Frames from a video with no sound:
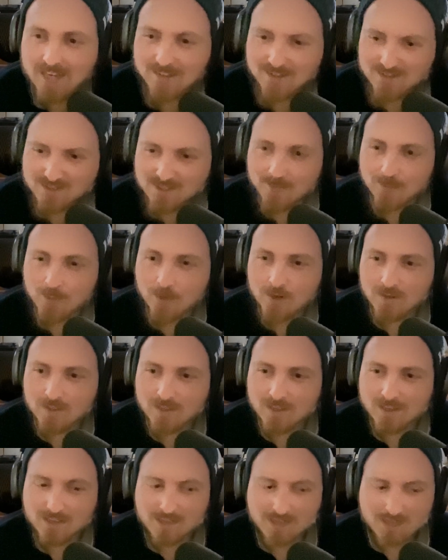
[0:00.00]
somewhere
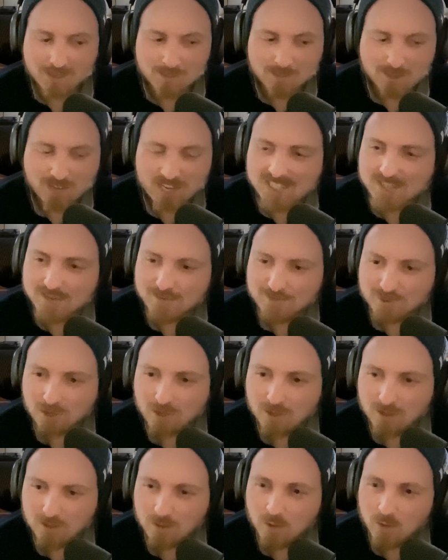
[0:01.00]
that makes it
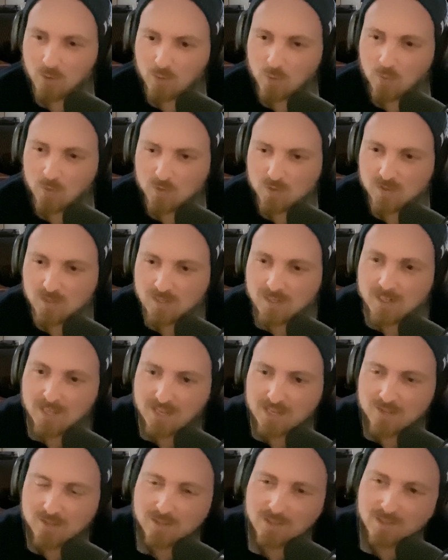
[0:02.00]
feel a little cooler than it
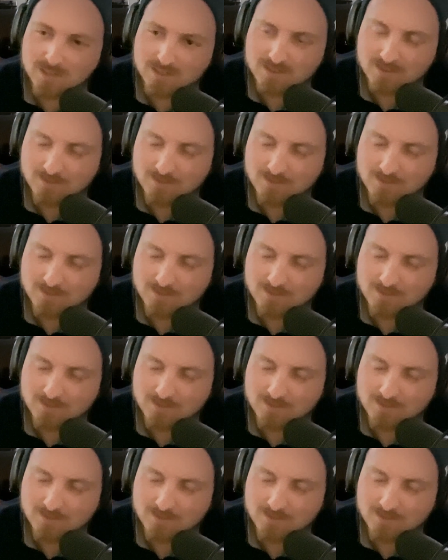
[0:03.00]
actually is.